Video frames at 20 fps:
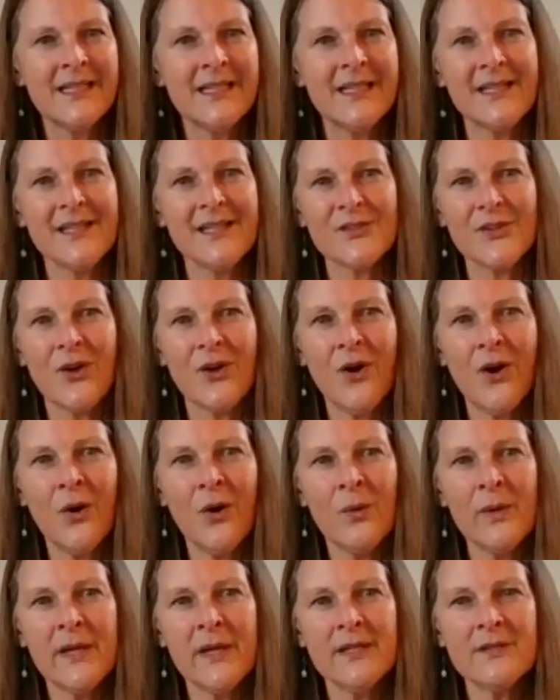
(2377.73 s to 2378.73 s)
It's
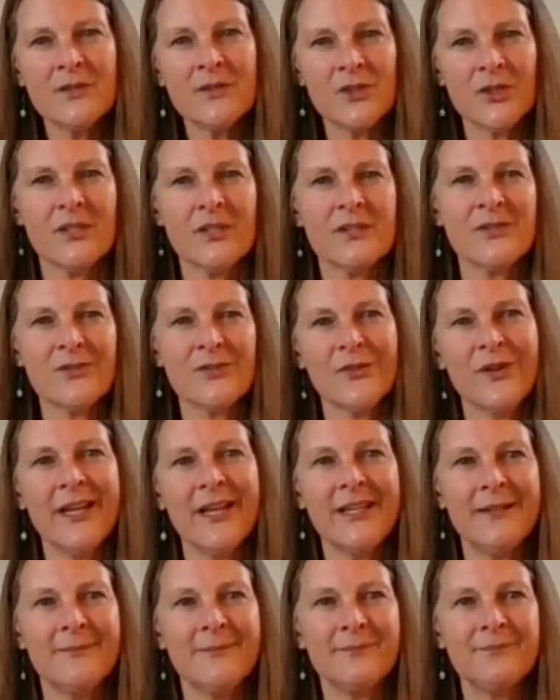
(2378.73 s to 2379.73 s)
always just
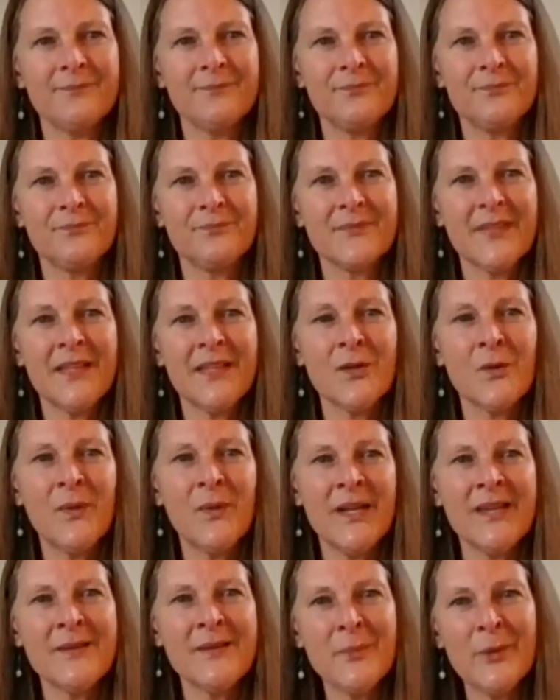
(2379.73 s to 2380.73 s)
right. And the
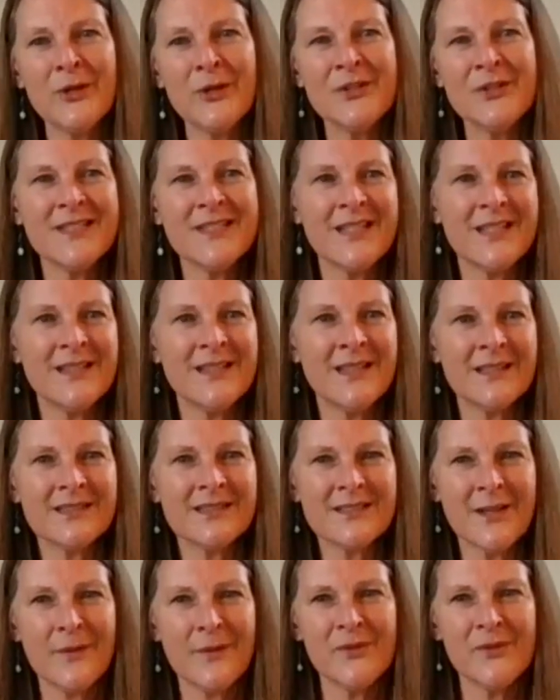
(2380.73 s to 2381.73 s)
way the person
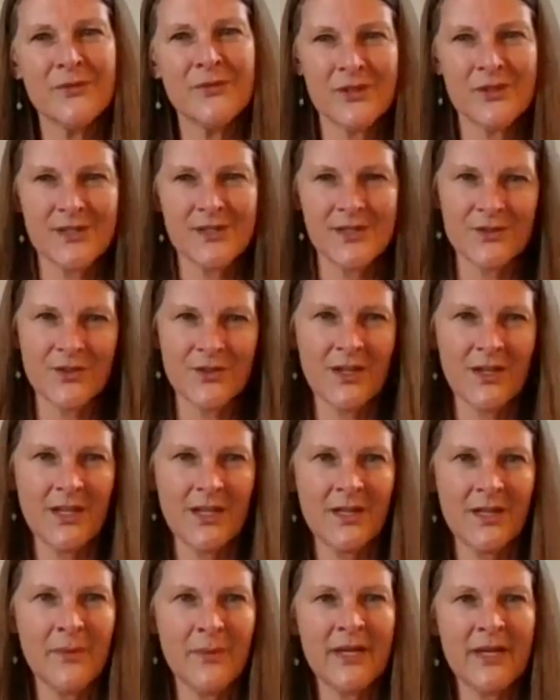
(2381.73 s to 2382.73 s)
that's coming for a session
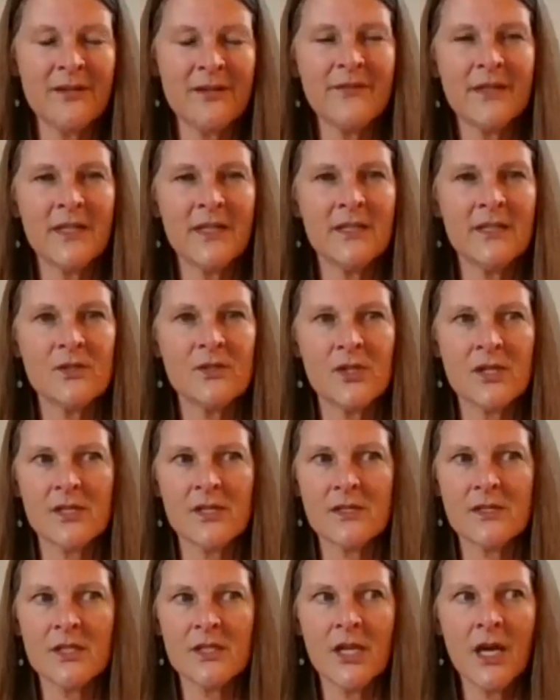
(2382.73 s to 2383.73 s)
can benefit is
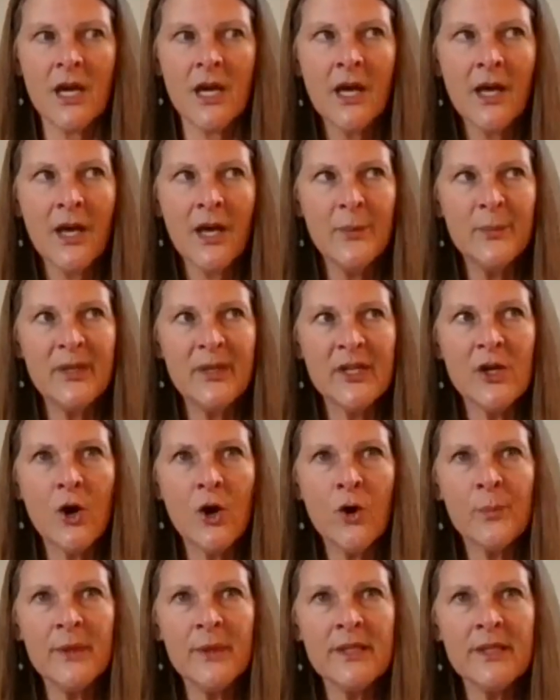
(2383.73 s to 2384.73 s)
just to be
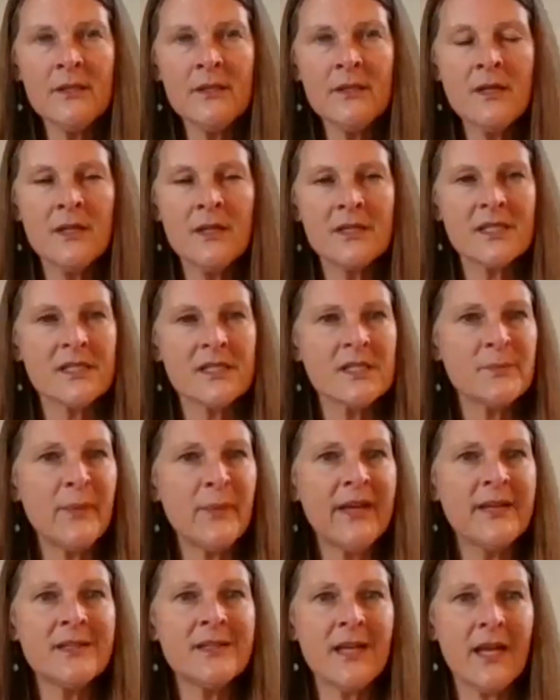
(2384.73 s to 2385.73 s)
open,
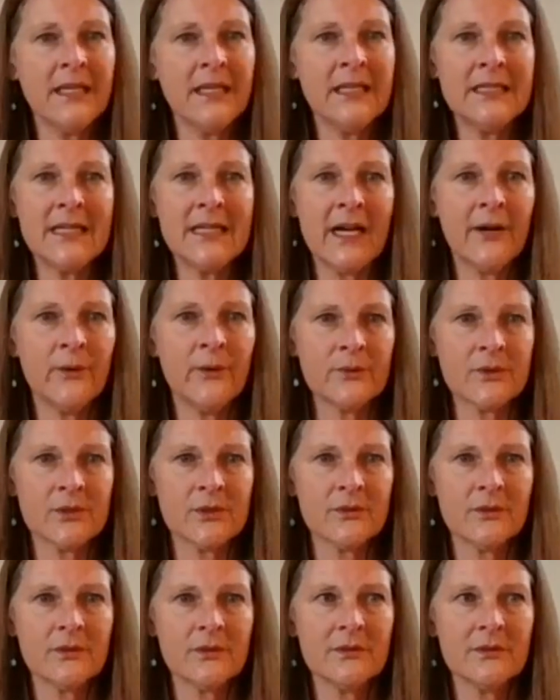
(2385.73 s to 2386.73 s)
suspend any doubt,
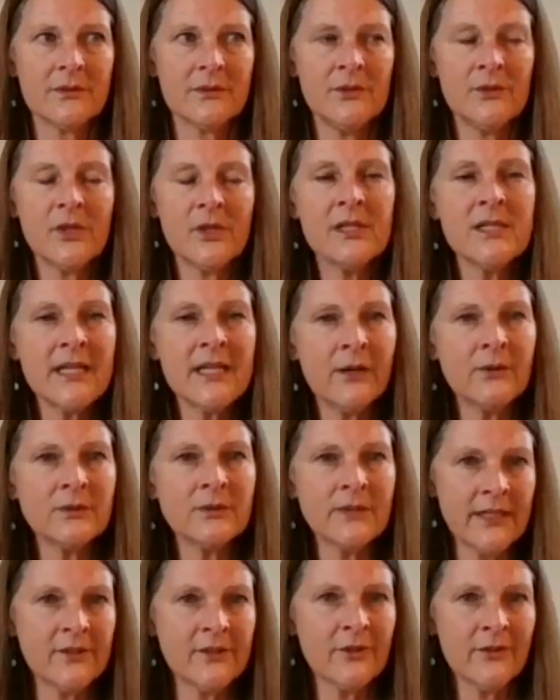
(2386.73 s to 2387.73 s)
You can
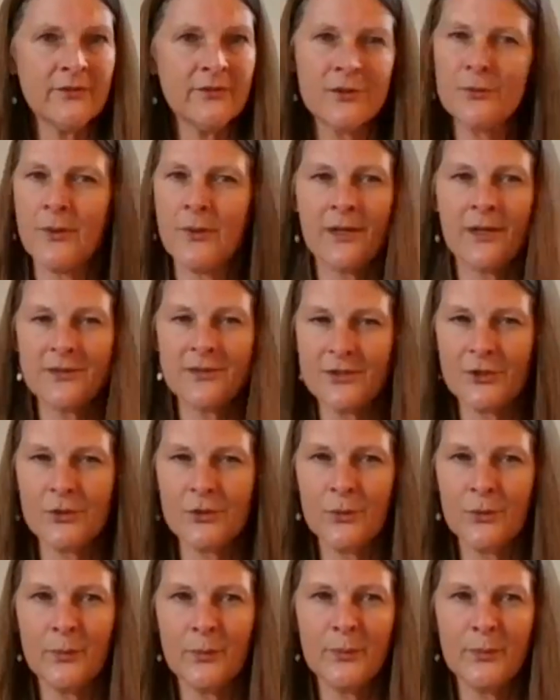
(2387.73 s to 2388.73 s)
doubt later if you want
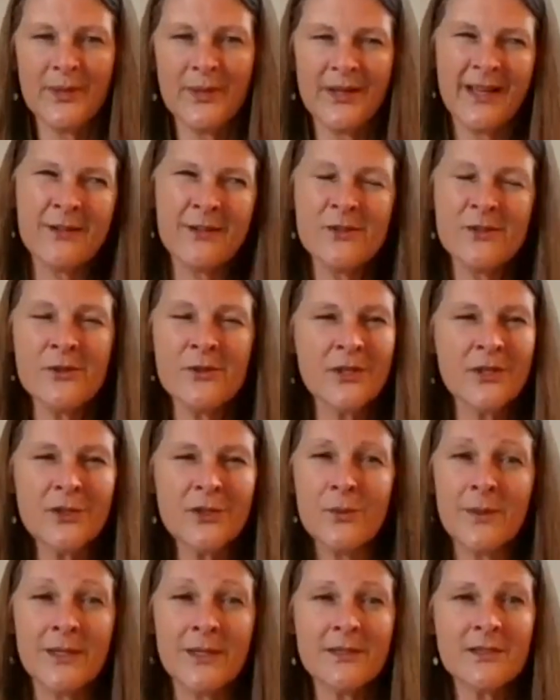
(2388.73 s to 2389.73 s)
to, but I don't know that
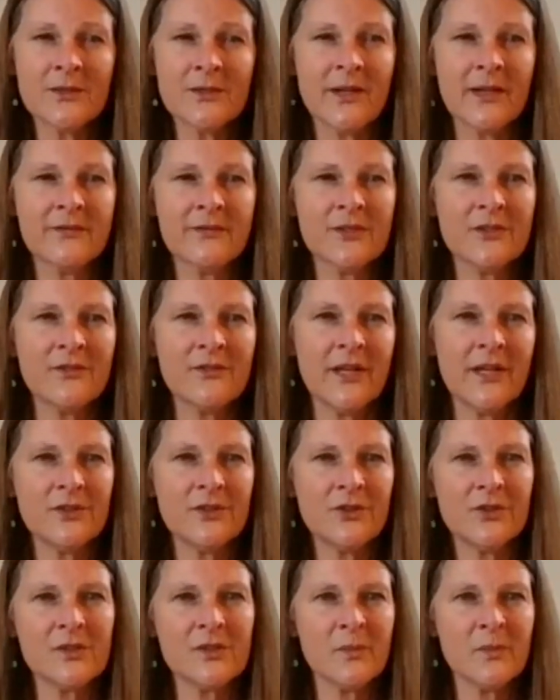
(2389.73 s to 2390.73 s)
you'll want to after you've had
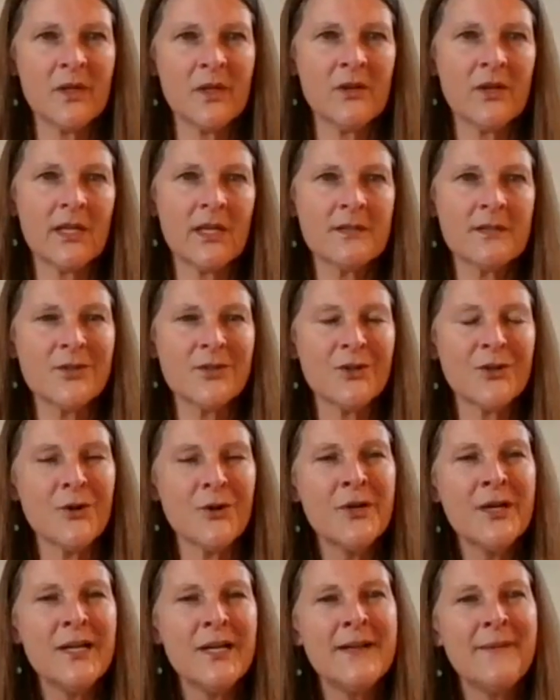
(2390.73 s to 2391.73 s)
your experience, you
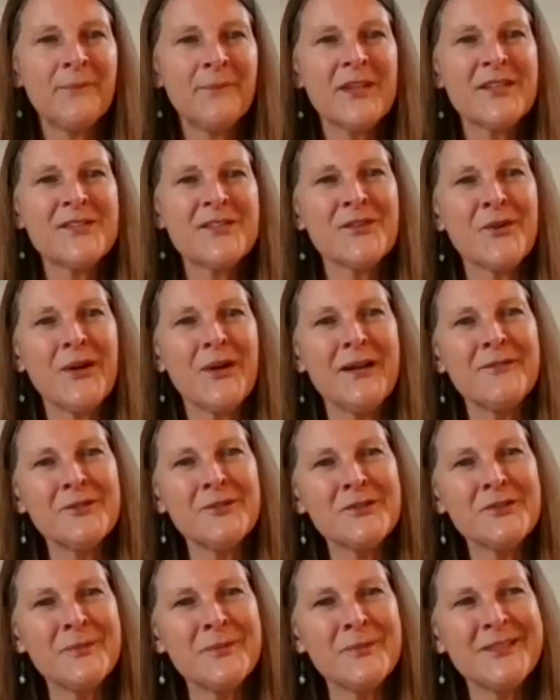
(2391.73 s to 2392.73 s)
know? So I've
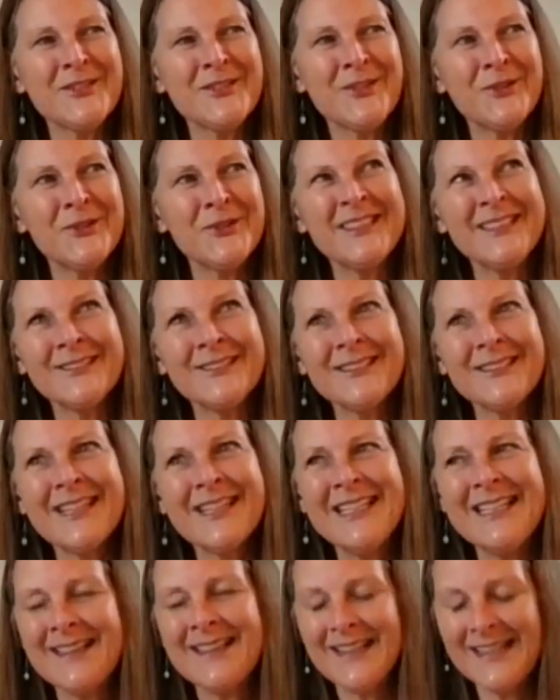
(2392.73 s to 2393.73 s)
also been told little
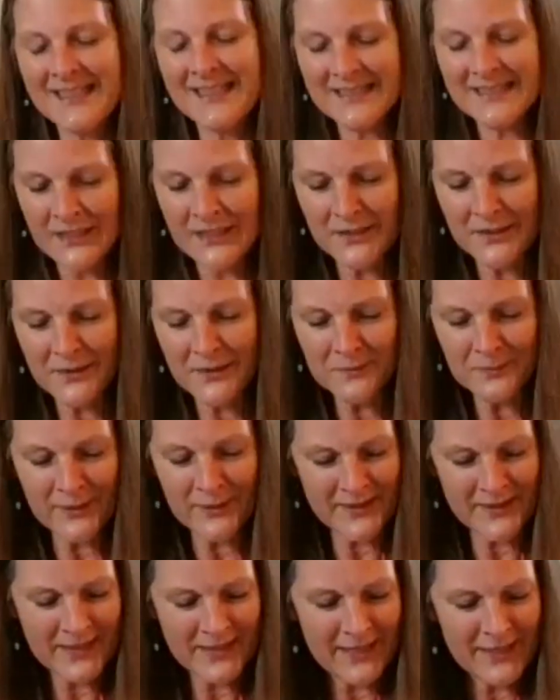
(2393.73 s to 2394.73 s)
key things here
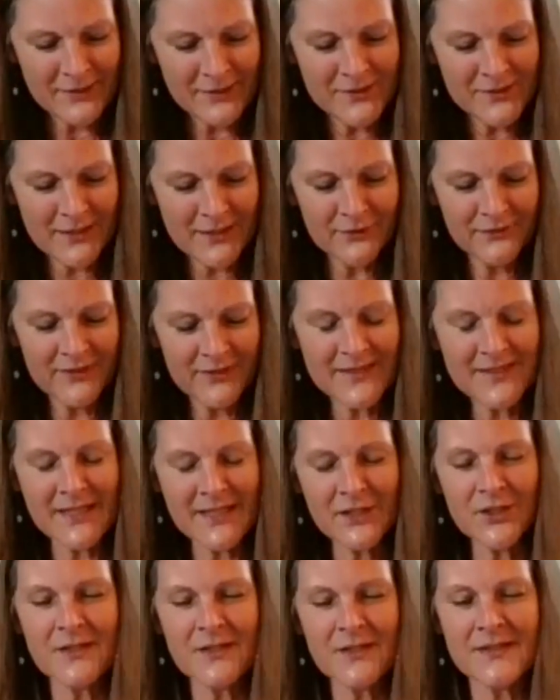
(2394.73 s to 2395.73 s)
by the higher self in
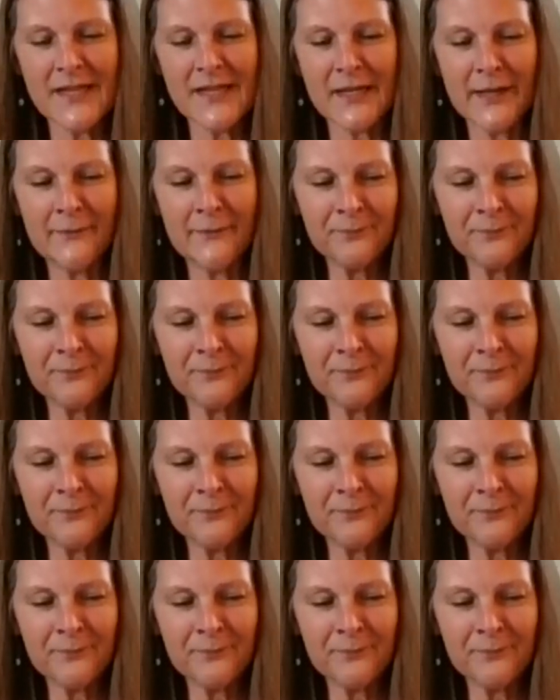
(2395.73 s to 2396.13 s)
sessions that